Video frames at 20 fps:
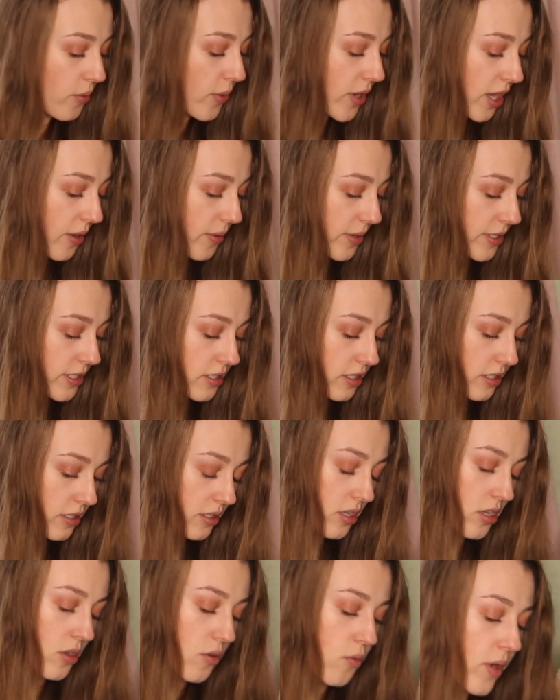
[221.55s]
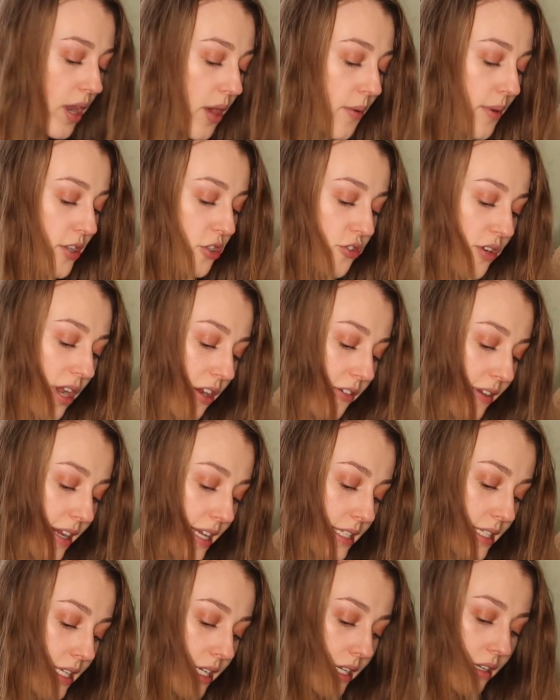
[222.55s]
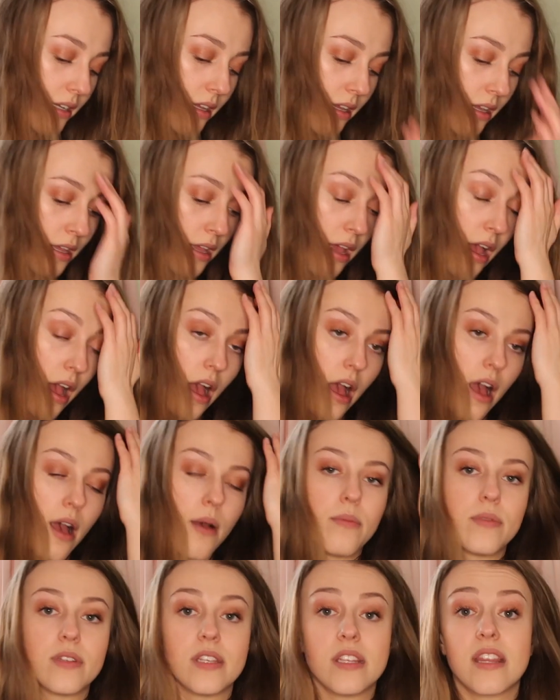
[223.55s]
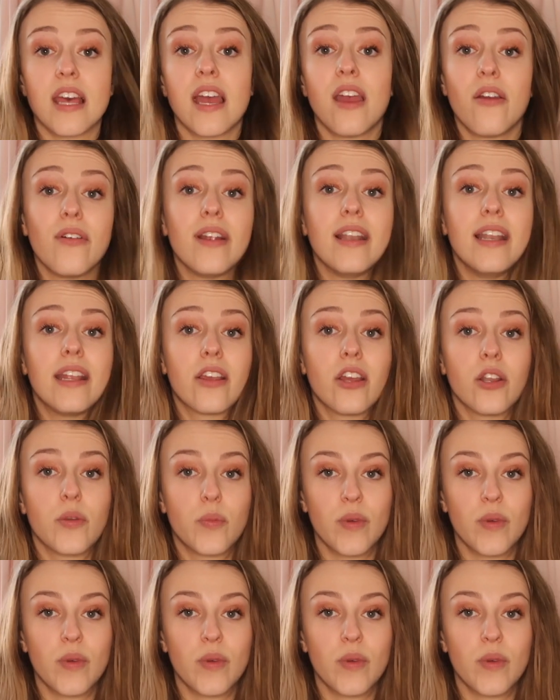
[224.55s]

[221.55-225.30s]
when I went drag racing. So they're really good.